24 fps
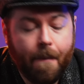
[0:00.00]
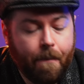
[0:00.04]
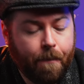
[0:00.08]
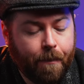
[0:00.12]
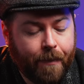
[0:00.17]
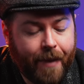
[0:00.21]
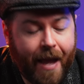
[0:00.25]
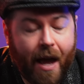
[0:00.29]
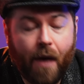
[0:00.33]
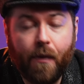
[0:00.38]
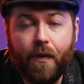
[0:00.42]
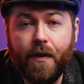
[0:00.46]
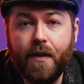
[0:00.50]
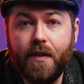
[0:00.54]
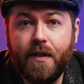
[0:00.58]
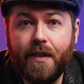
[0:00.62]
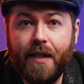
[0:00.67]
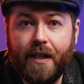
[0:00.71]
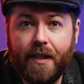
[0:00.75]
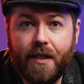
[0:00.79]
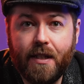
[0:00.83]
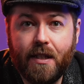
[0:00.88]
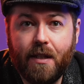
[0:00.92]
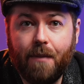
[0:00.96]
Now, this
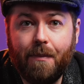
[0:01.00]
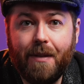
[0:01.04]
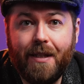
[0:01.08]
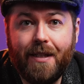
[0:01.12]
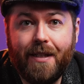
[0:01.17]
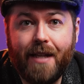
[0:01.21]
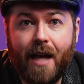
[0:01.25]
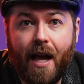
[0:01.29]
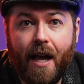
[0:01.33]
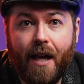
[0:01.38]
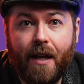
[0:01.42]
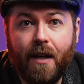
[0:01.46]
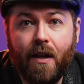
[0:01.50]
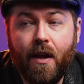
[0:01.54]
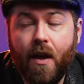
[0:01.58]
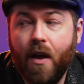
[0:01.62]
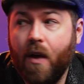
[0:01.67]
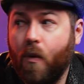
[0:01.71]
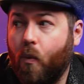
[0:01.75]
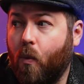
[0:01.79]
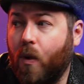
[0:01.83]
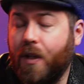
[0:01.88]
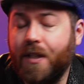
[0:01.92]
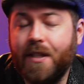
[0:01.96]
needs to be done
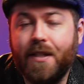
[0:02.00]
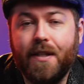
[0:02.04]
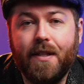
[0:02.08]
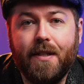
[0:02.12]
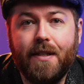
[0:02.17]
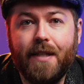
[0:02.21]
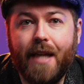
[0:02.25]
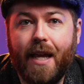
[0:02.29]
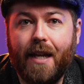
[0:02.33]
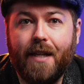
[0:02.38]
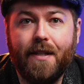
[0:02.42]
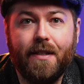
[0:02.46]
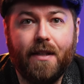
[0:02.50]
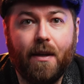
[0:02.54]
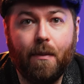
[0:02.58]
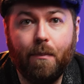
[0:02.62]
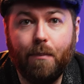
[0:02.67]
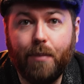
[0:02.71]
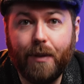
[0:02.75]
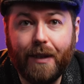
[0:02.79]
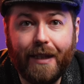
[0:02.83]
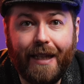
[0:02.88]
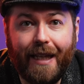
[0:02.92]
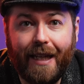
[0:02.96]
once the set is
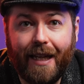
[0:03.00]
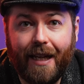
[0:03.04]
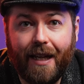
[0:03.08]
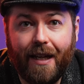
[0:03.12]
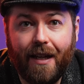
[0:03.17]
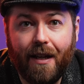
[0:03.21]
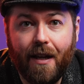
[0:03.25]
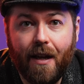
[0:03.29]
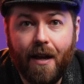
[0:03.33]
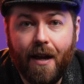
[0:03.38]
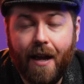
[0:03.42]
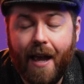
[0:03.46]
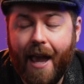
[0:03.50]
completed,